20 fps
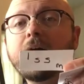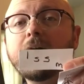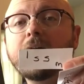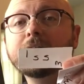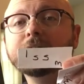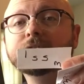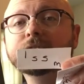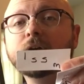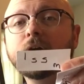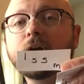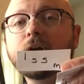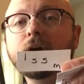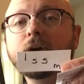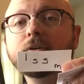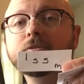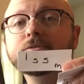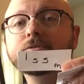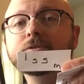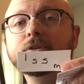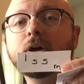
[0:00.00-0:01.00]

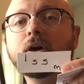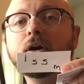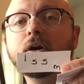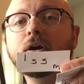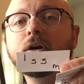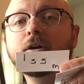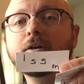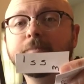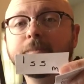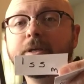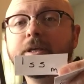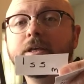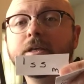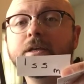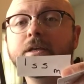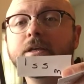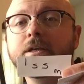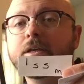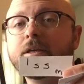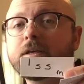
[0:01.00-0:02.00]
so,
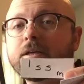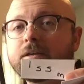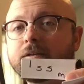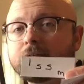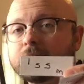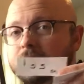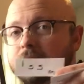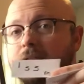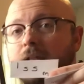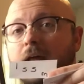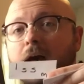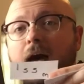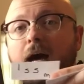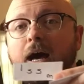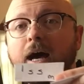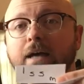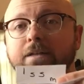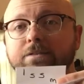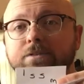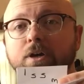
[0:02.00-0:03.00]
mi,
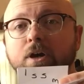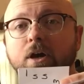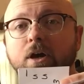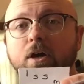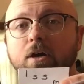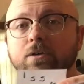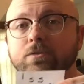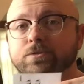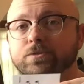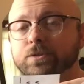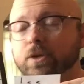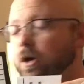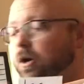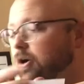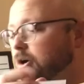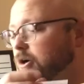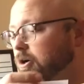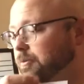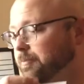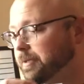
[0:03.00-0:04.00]
la,
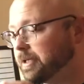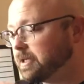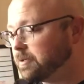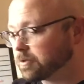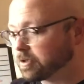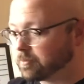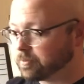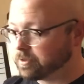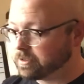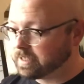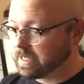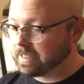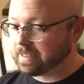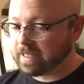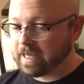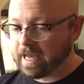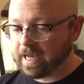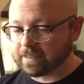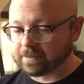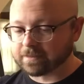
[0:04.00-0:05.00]
so, mi. We're going to put that in the
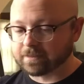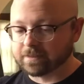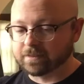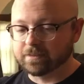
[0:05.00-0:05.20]
hat.